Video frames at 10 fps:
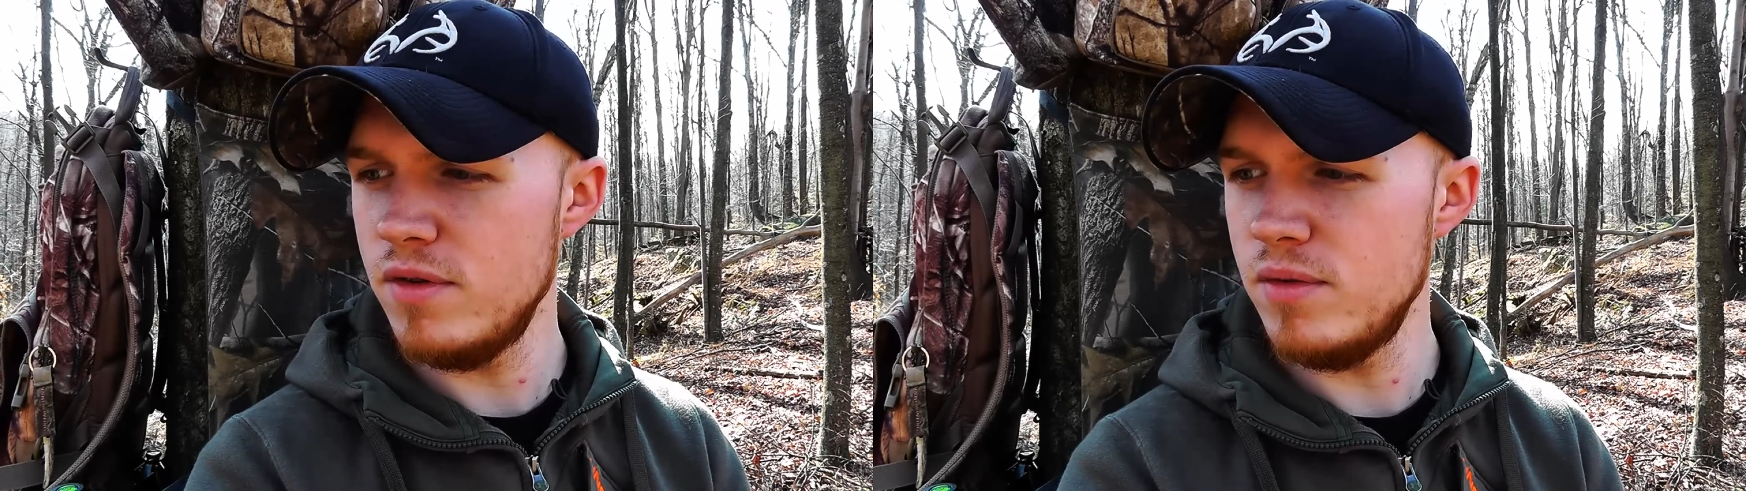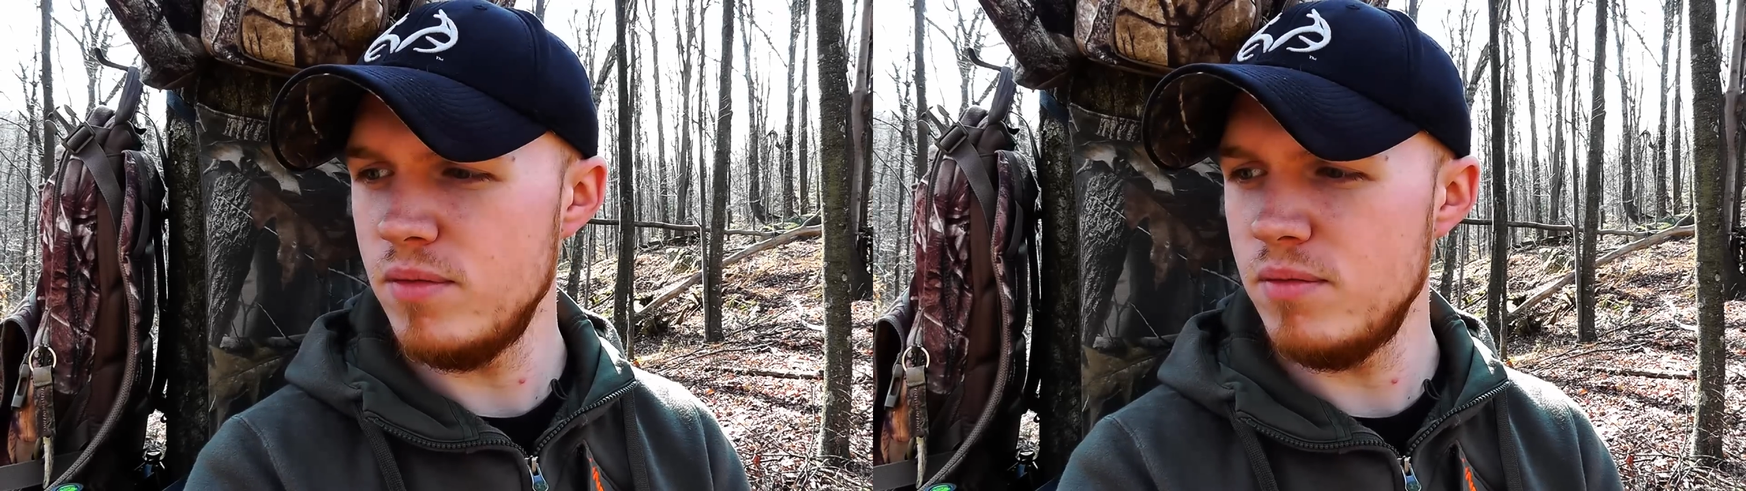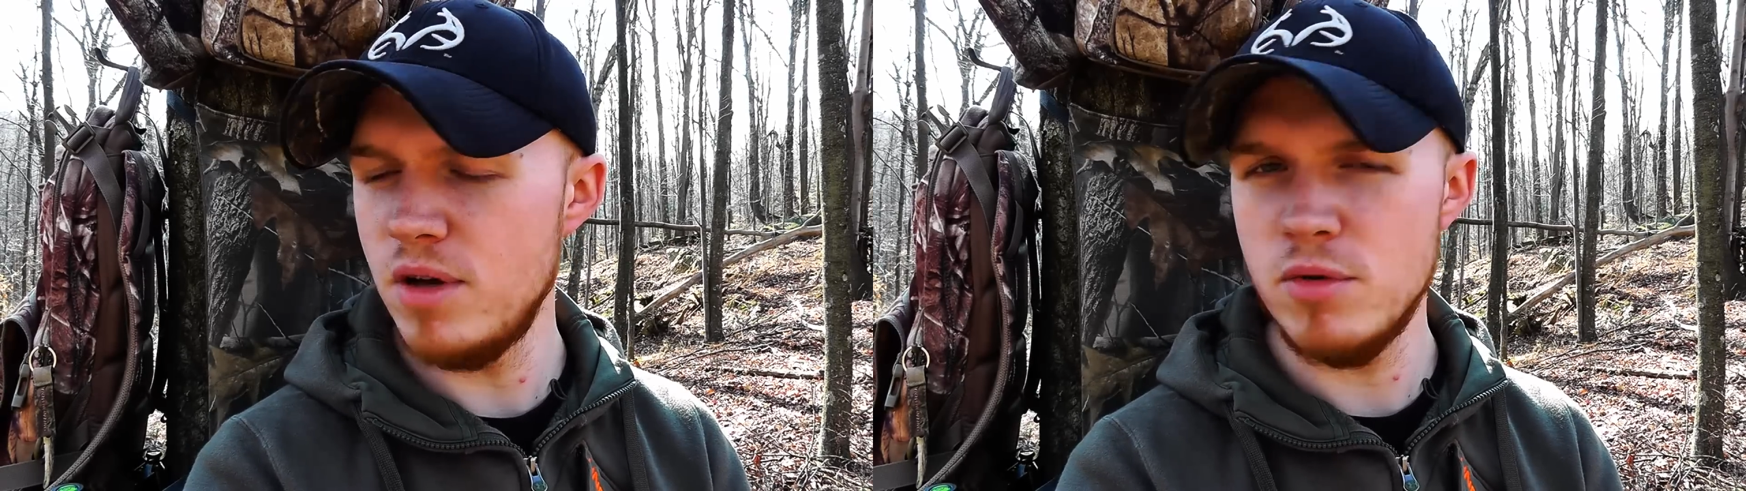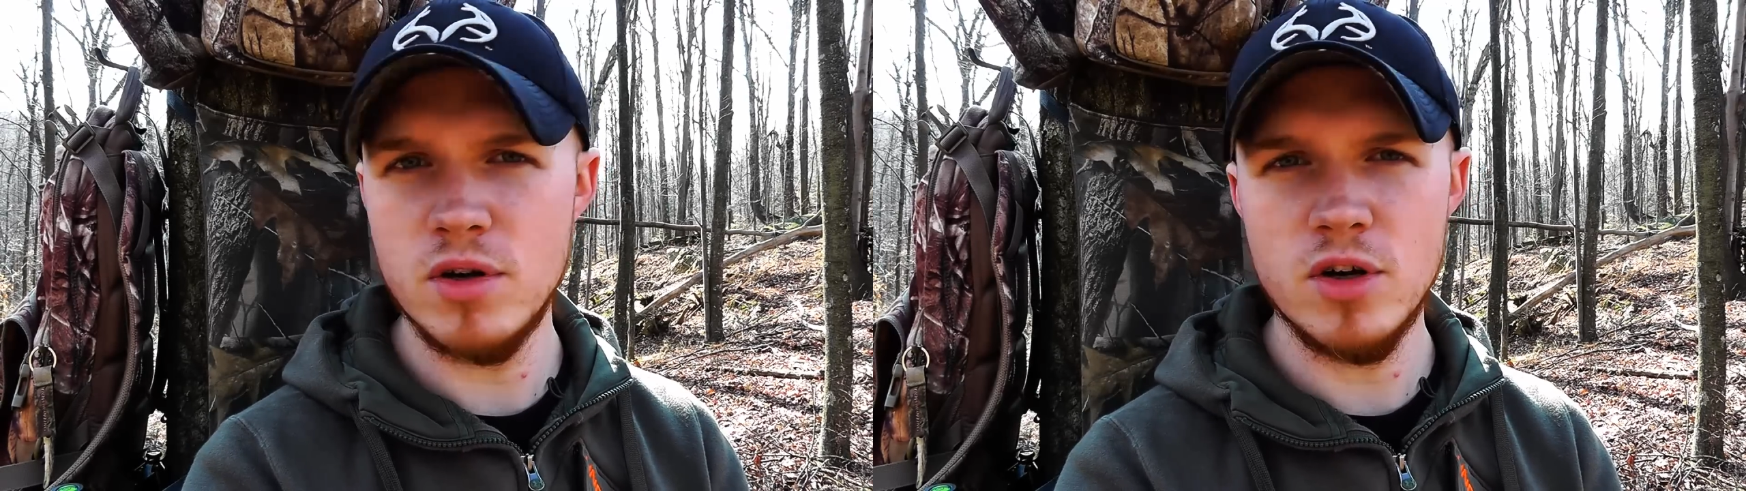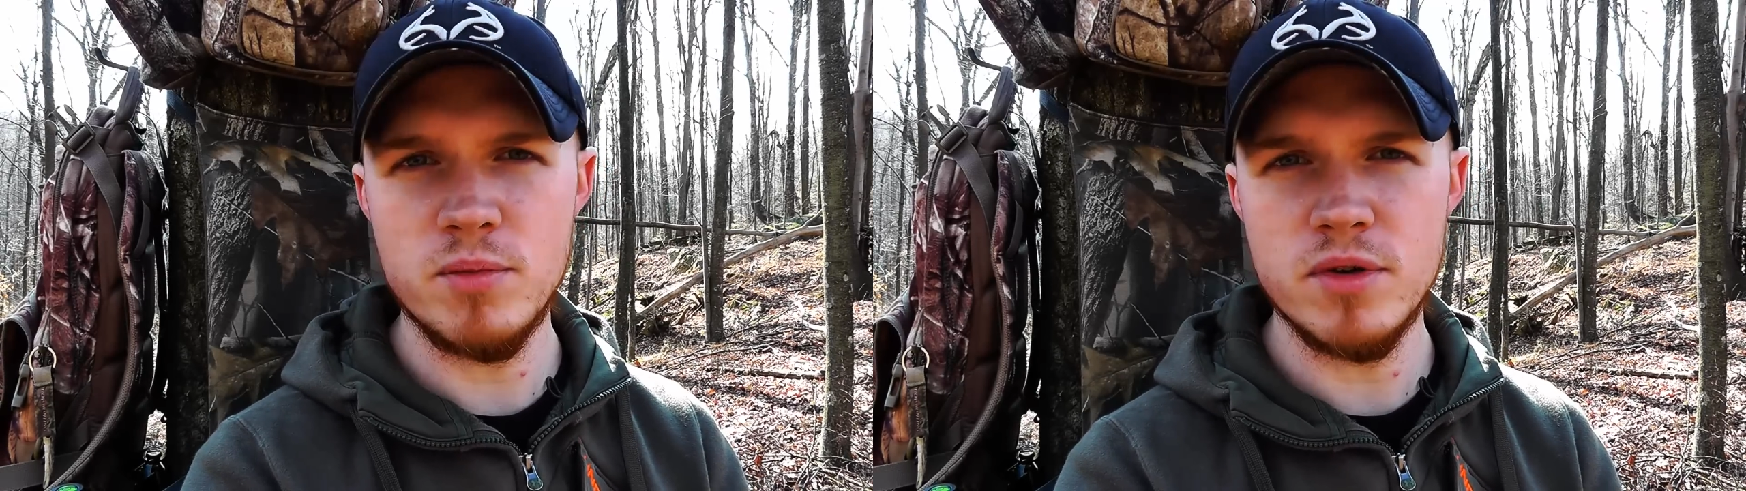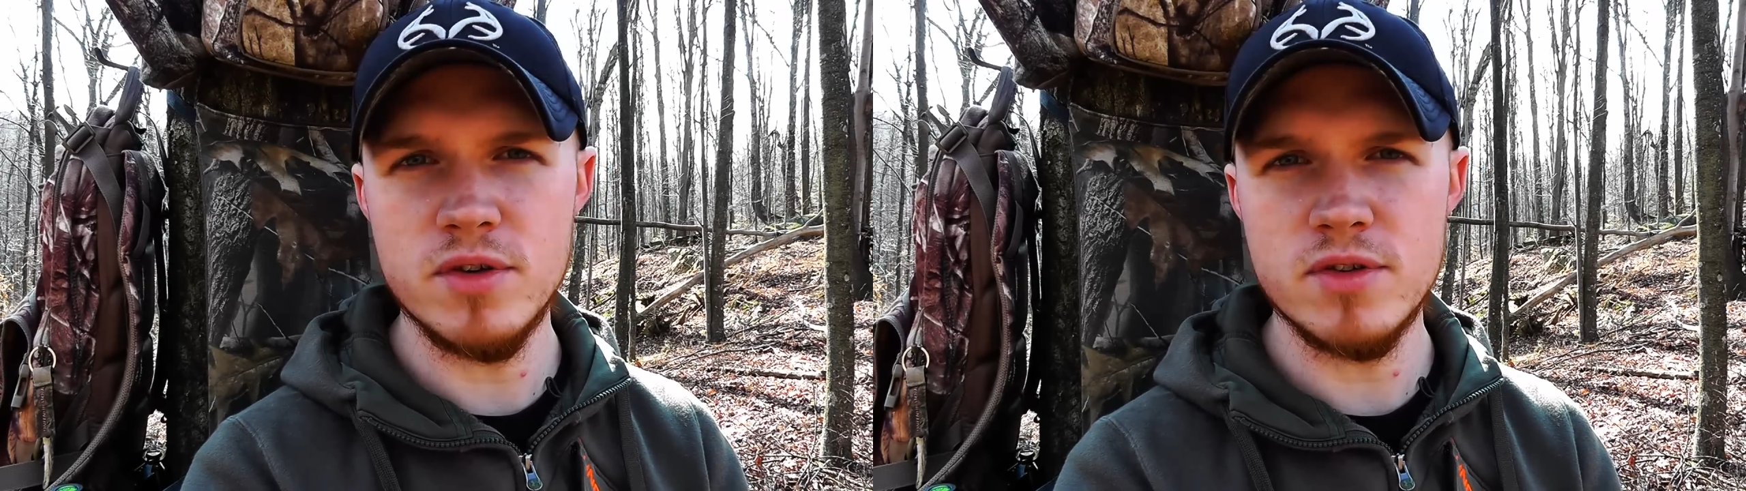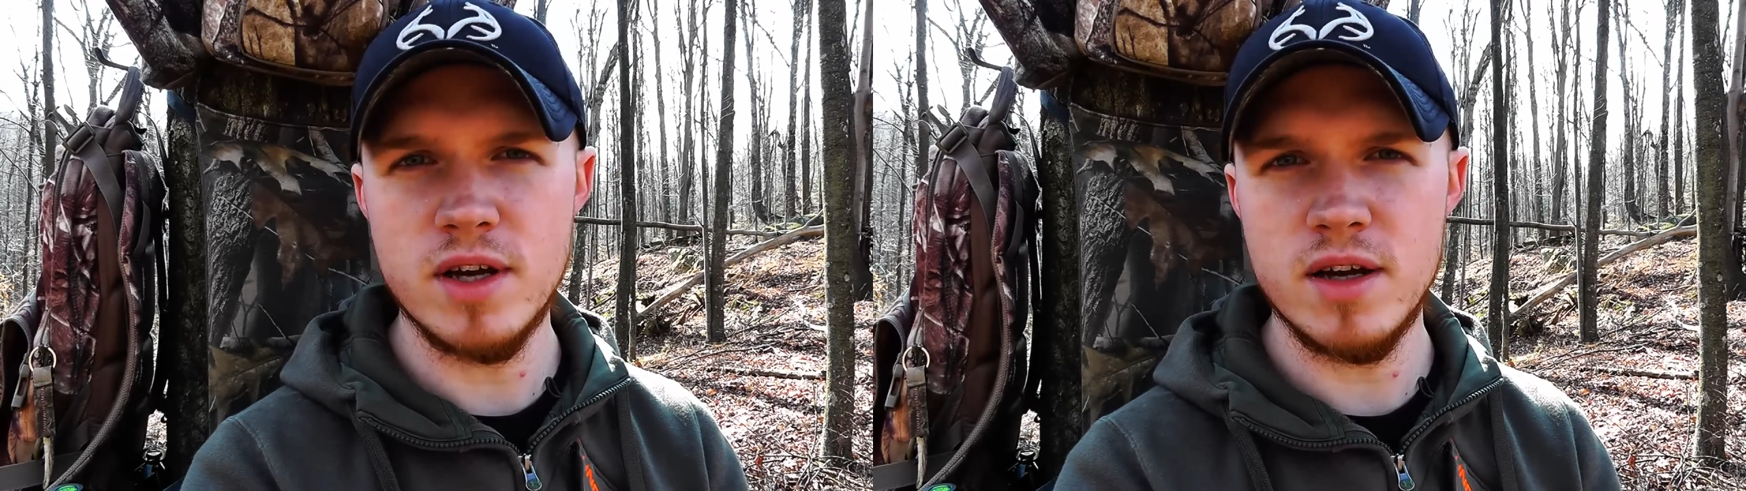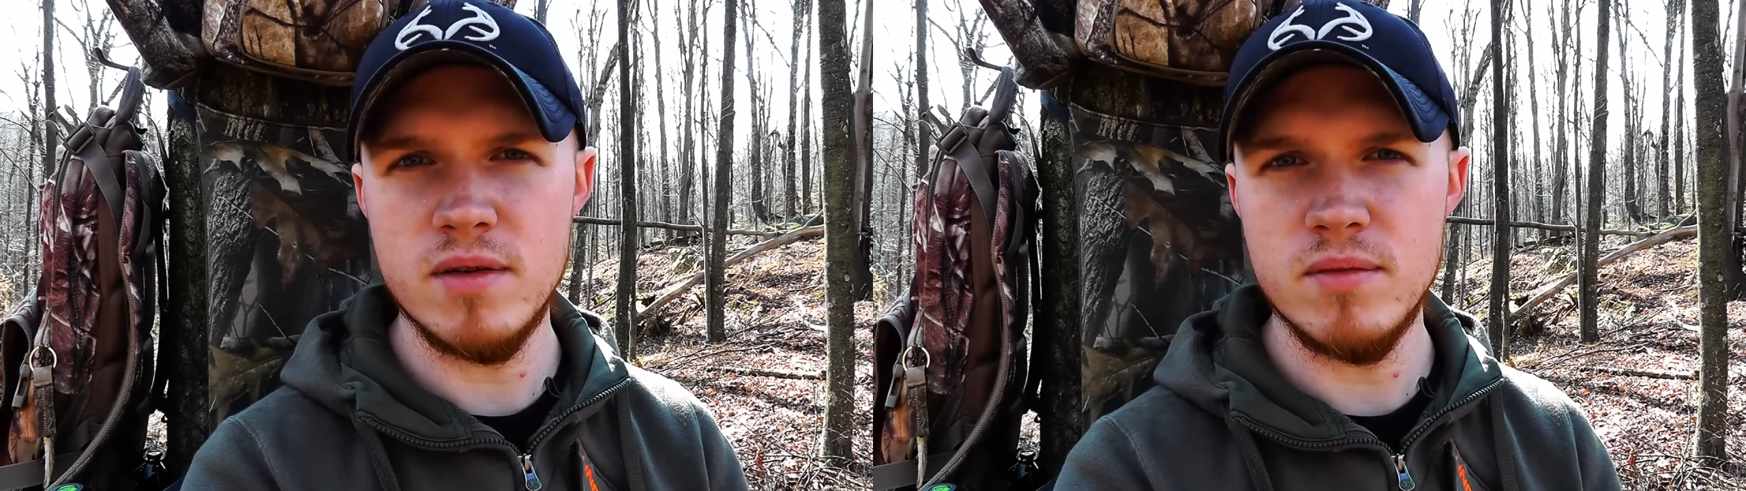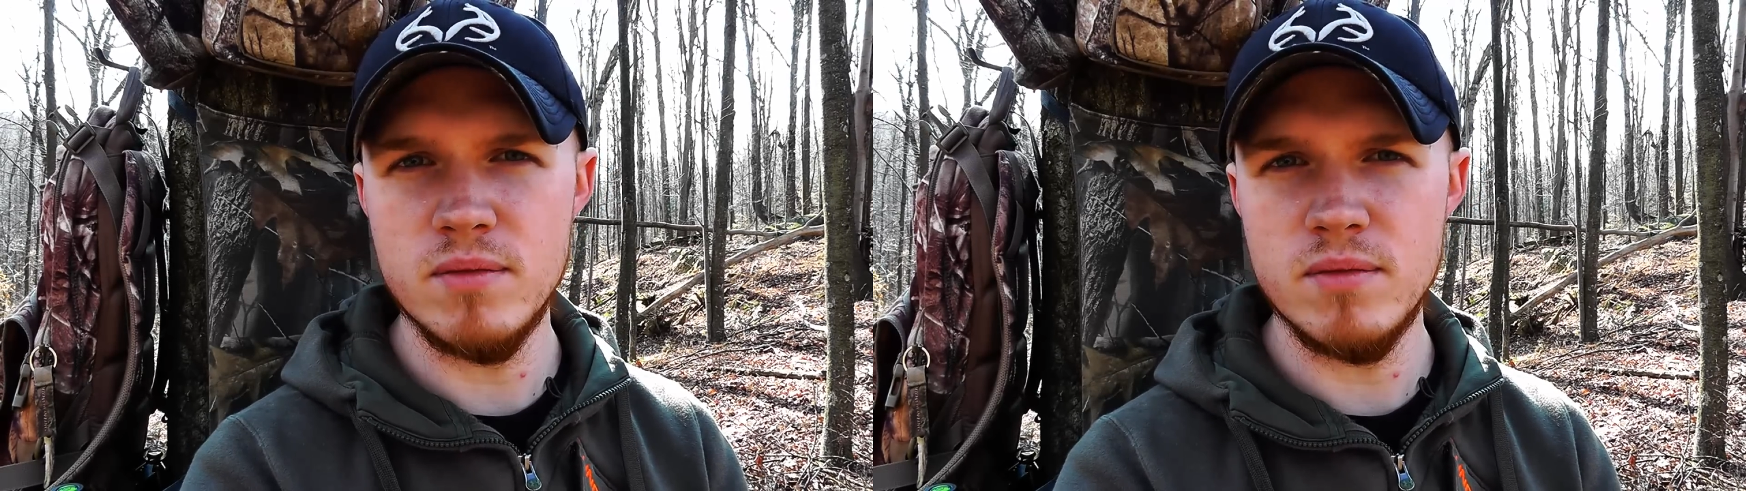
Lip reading: and maybe it'll help you decide,